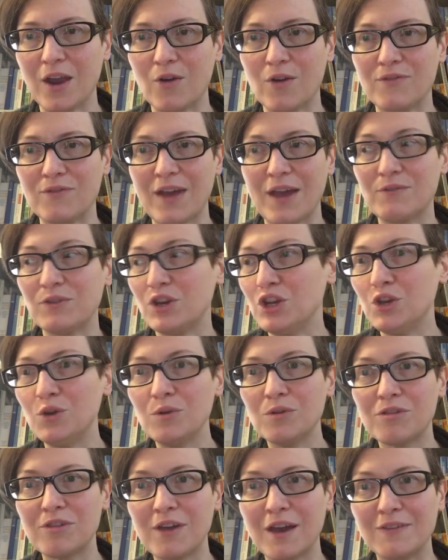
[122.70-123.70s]
or if I have a
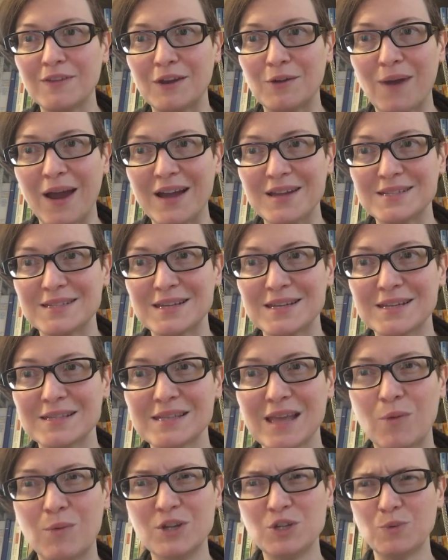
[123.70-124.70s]
new thing that arises,
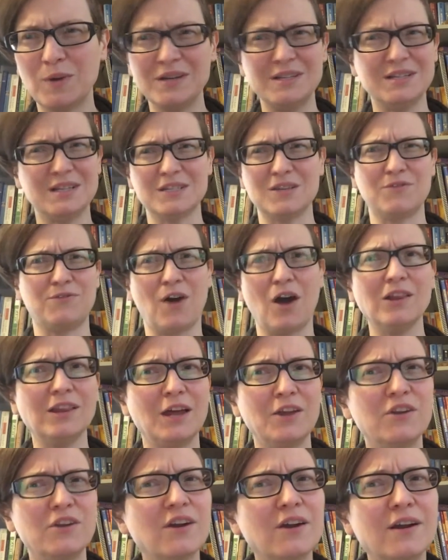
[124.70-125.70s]
like which one does it fall
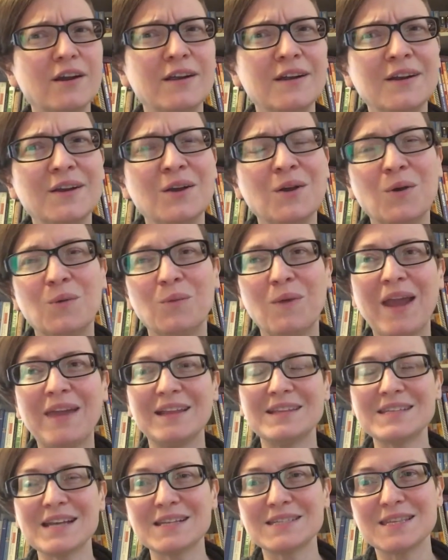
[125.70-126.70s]
under? Wait,
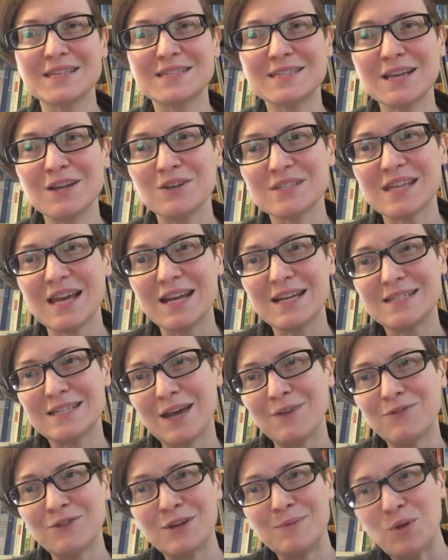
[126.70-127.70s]
let's ask the single sided
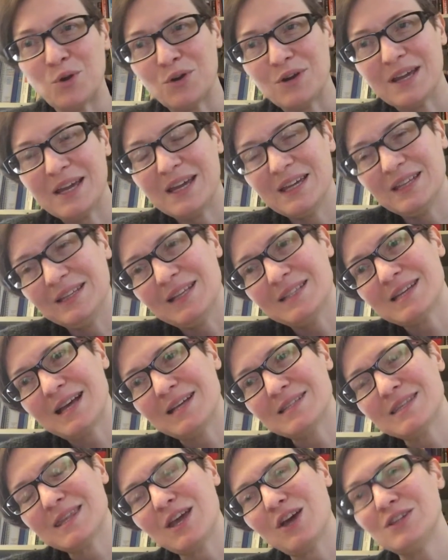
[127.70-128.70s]
deaf community. Let's
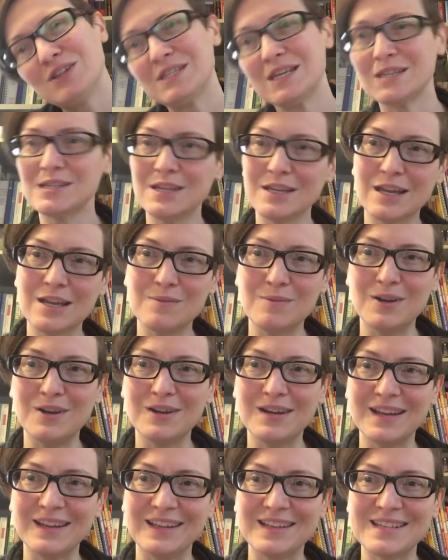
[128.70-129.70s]
ask the autistic
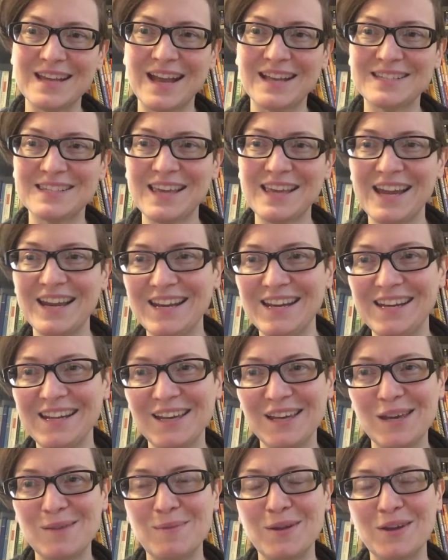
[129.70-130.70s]
community. Let's ask the
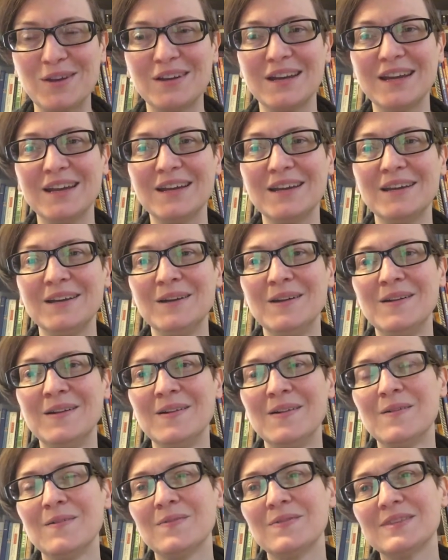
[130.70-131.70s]
ADD community.
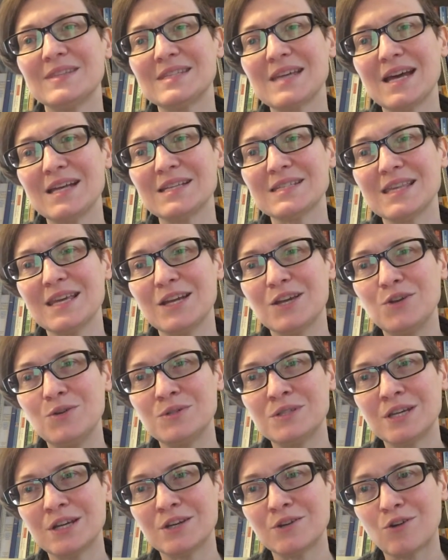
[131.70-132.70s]
Let's ask the
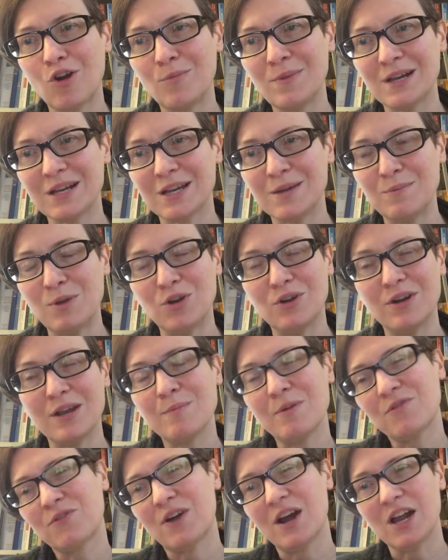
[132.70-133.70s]
acoustic neuroma community
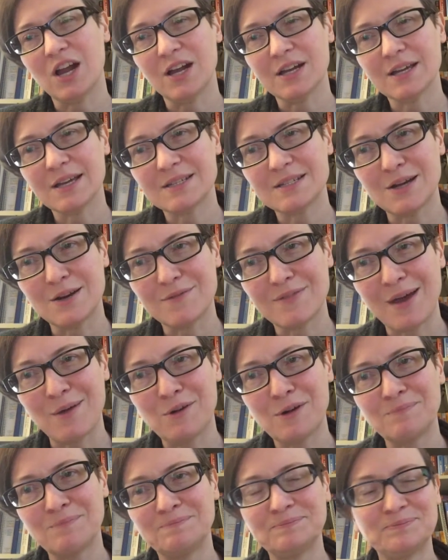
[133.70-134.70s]
before I got kicked out of that
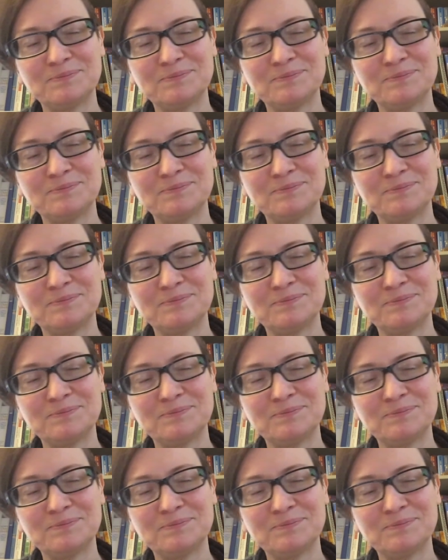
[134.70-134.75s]
one